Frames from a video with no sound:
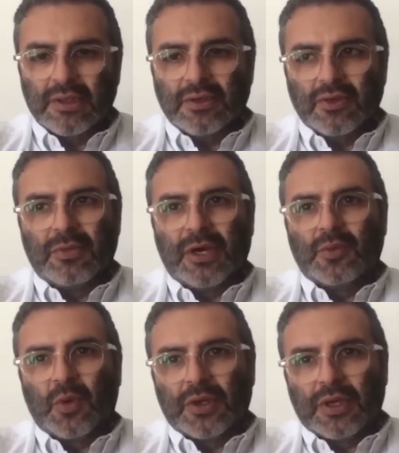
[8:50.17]
you might
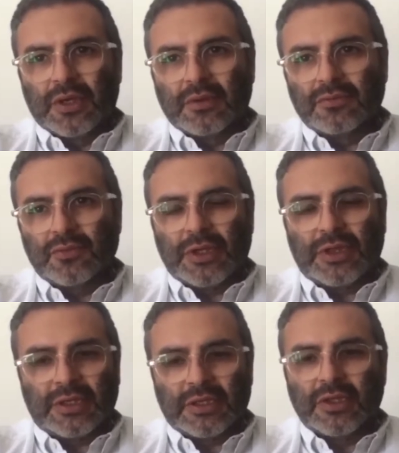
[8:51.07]
want to
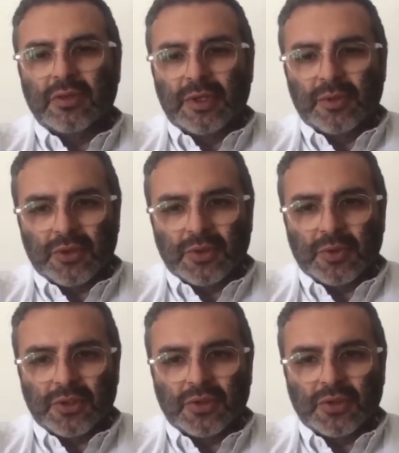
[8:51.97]
rethink a little bit what you want to do